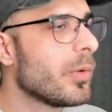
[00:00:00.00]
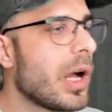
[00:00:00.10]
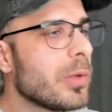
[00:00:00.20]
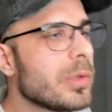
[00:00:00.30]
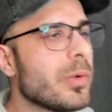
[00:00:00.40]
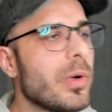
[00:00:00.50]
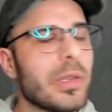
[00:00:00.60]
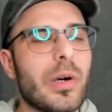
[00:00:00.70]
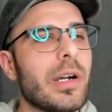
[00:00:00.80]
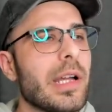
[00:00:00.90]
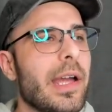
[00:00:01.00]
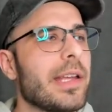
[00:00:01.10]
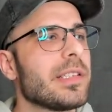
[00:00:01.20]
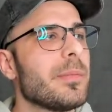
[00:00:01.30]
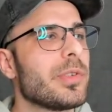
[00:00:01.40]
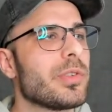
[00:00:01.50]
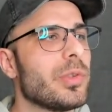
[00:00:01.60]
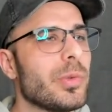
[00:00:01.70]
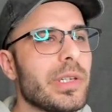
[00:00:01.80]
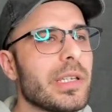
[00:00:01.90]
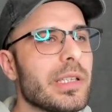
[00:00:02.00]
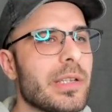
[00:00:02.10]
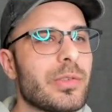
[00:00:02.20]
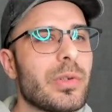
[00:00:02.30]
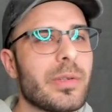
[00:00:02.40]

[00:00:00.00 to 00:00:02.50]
I'll go along as I'm just doing it and sort of